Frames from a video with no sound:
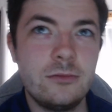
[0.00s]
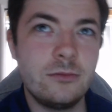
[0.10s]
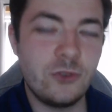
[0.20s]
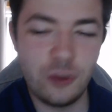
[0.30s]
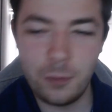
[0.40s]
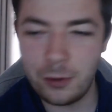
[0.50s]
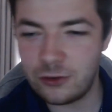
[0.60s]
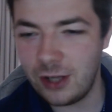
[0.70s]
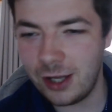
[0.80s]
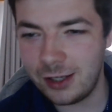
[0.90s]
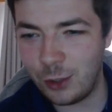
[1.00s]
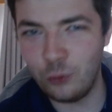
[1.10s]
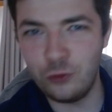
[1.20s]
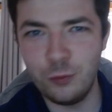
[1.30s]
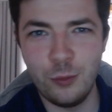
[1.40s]
Super chat
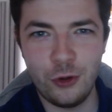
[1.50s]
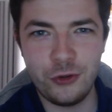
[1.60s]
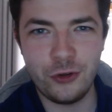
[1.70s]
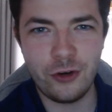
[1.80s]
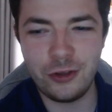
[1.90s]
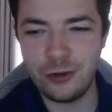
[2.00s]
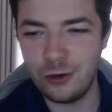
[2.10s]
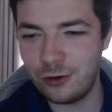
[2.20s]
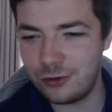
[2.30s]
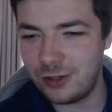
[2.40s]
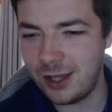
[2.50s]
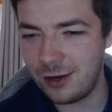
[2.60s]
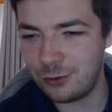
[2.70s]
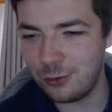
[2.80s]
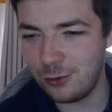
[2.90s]
equals moderator
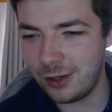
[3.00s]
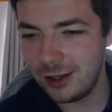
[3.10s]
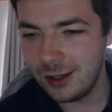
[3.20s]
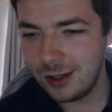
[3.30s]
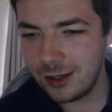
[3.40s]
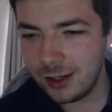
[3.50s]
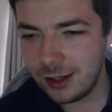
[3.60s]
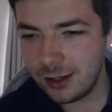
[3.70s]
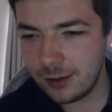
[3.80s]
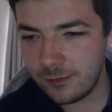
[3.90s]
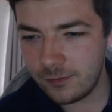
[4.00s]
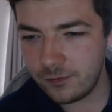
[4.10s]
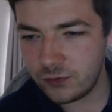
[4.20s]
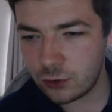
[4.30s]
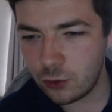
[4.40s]
territory.
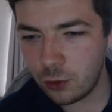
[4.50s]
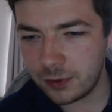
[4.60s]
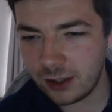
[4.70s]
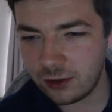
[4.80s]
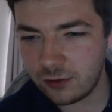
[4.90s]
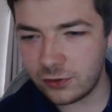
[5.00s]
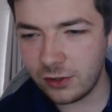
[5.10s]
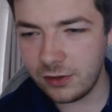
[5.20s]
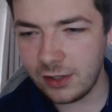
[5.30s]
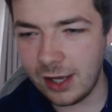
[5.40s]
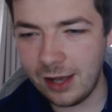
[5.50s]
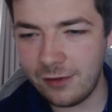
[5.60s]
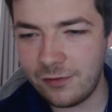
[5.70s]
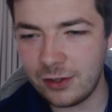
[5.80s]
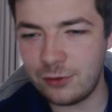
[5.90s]
Score prediction for Sunday, I
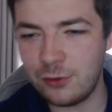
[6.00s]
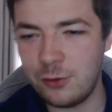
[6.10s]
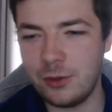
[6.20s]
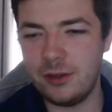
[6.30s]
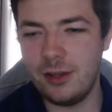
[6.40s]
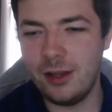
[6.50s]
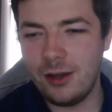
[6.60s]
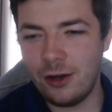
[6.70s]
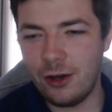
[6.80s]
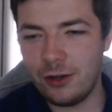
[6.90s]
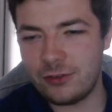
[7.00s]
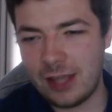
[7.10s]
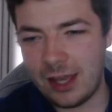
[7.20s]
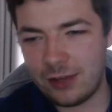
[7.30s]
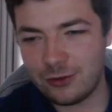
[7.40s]
think 2-1 us
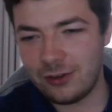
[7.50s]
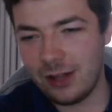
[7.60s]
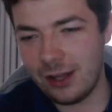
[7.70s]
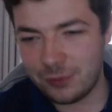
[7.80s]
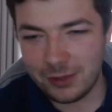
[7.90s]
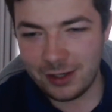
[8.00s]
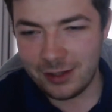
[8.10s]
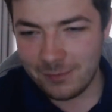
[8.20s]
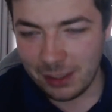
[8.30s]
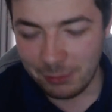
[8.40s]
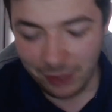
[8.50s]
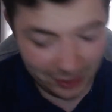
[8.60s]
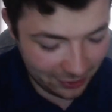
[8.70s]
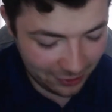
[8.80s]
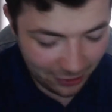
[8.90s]
Dessers last minute. I'm
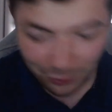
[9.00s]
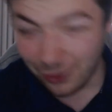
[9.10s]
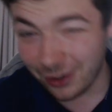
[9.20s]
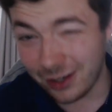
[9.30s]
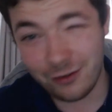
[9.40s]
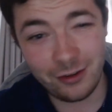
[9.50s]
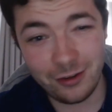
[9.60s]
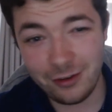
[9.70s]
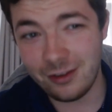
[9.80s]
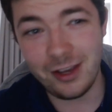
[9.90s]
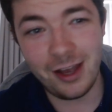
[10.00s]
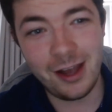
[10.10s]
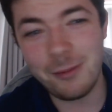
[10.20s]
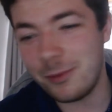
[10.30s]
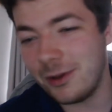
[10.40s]
liking the talk, I really, really
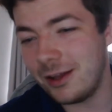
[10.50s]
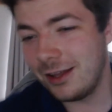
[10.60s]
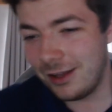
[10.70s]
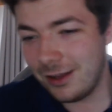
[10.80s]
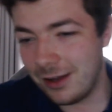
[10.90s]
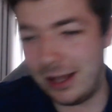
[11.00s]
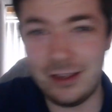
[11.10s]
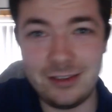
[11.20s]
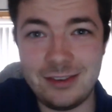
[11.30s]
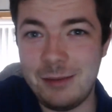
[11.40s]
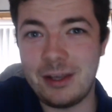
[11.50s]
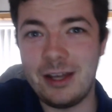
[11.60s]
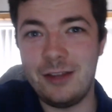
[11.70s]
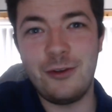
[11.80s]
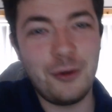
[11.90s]
am, but this team
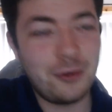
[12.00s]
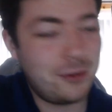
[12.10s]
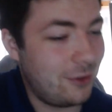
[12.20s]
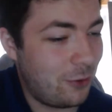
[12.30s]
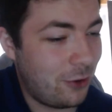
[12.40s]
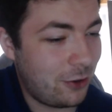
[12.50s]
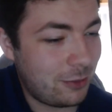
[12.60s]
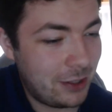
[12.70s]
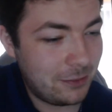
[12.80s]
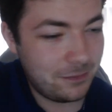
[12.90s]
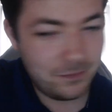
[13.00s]
can't talk the walk, man.